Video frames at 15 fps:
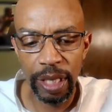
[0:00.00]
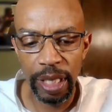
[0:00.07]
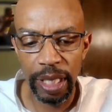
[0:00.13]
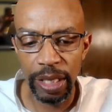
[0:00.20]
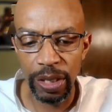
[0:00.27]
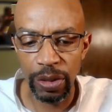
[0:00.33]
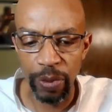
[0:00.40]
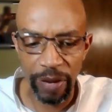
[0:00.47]

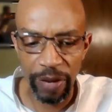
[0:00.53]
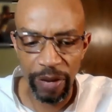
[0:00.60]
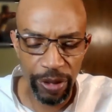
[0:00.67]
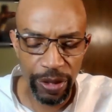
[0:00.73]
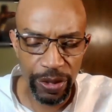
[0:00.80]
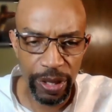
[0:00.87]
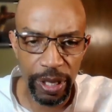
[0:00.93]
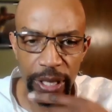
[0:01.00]
is
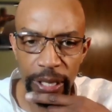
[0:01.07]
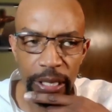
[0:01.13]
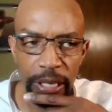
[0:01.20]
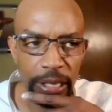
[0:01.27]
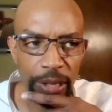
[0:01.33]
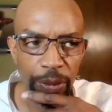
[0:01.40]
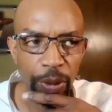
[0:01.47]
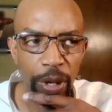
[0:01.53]
referencing
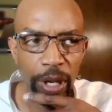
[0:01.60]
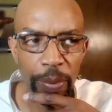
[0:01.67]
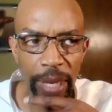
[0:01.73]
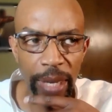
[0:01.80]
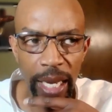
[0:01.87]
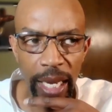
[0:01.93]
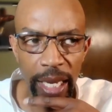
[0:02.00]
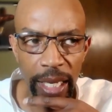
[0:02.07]
work
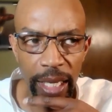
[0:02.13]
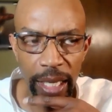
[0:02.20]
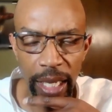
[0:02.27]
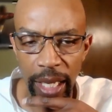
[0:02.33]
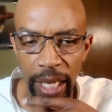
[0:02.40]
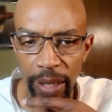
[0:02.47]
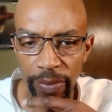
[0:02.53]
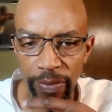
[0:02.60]
by
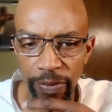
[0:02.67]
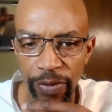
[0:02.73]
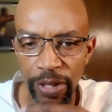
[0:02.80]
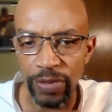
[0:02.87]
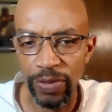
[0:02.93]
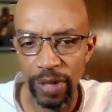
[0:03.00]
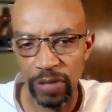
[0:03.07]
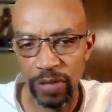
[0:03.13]
French
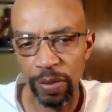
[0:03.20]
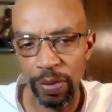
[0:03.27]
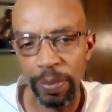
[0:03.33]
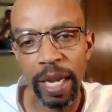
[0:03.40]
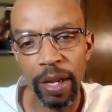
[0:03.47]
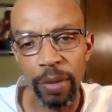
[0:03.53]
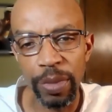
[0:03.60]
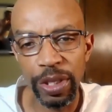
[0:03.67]
philosopher
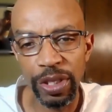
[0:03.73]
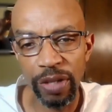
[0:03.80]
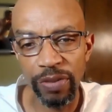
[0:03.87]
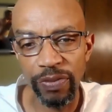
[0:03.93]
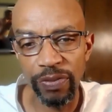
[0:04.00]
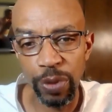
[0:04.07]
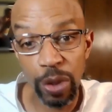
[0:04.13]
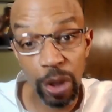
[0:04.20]

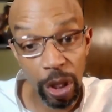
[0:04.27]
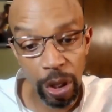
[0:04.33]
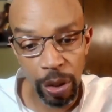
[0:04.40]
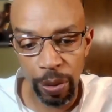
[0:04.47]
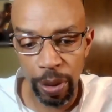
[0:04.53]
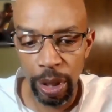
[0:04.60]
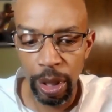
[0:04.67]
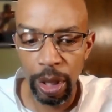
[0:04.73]
Michel
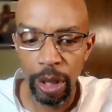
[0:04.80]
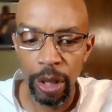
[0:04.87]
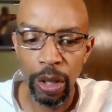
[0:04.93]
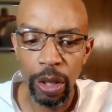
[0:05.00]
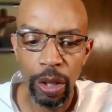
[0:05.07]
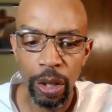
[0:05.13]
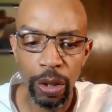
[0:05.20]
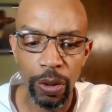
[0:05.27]
Foucault,
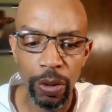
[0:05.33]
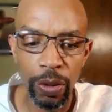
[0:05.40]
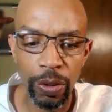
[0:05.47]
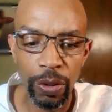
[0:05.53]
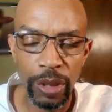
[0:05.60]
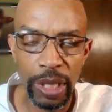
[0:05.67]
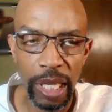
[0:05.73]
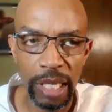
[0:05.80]

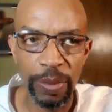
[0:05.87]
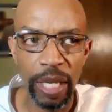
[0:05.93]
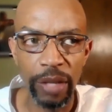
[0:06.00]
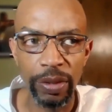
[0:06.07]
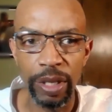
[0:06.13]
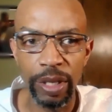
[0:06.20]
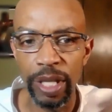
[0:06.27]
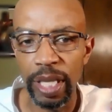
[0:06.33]
who talks
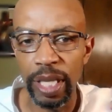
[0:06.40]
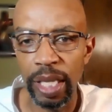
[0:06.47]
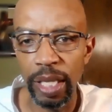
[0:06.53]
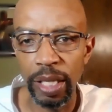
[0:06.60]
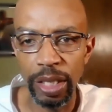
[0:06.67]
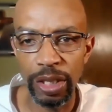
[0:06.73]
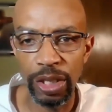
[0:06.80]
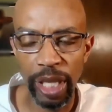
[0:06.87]
about
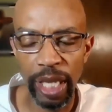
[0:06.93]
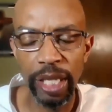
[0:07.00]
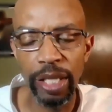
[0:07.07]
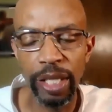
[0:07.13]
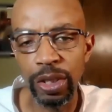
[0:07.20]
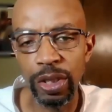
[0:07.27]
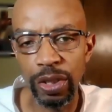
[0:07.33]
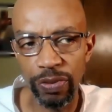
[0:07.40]
the
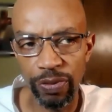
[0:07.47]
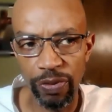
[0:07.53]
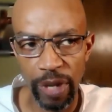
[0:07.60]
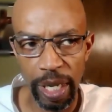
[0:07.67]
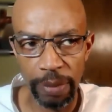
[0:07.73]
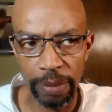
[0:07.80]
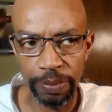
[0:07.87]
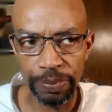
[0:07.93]
change
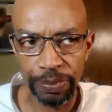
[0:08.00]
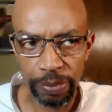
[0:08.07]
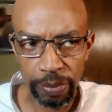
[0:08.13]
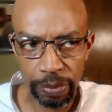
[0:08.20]
from